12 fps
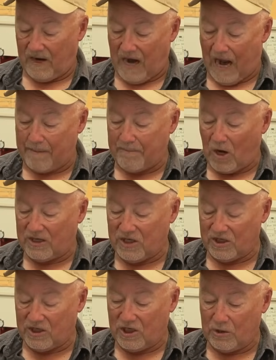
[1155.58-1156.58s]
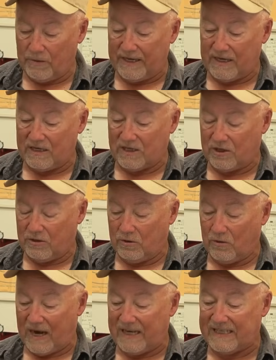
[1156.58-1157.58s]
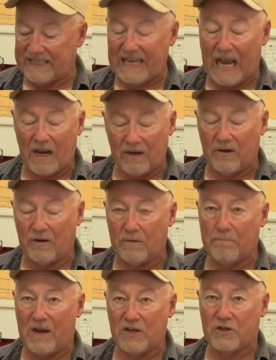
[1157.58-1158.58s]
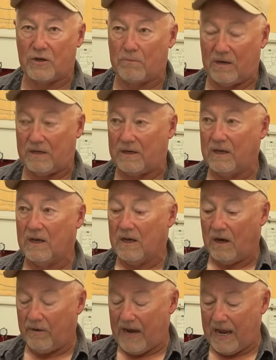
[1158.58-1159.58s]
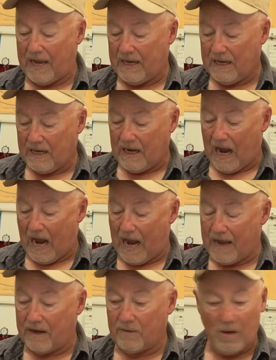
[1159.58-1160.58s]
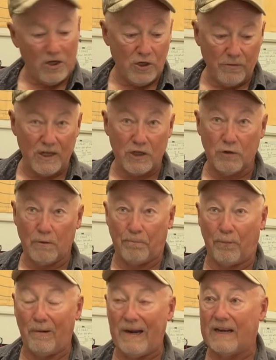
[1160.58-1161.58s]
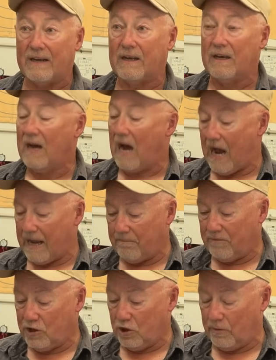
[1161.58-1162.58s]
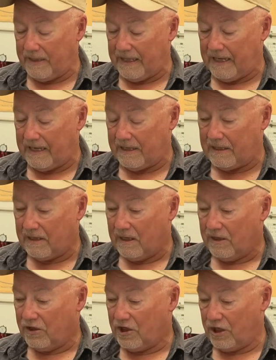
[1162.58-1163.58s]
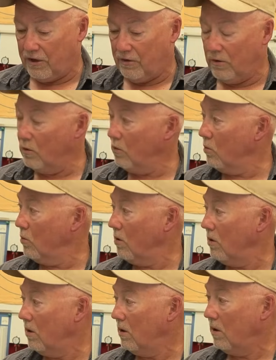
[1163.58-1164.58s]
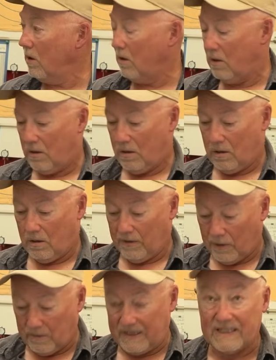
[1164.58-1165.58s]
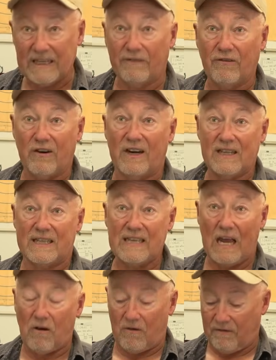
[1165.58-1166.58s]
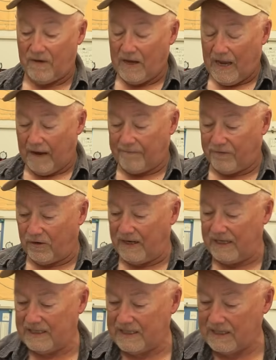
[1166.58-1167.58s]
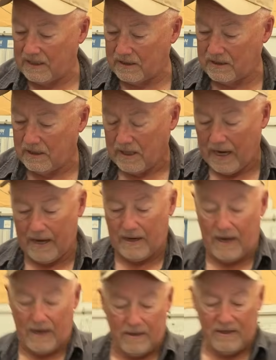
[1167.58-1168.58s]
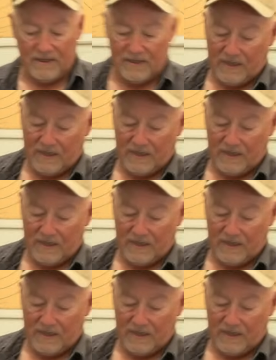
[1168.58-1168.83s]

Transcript: I'm not just doing it to a standard measurement, okay? I'm not doing it to a print. I am doing it to the receiver itself. And for instance, and this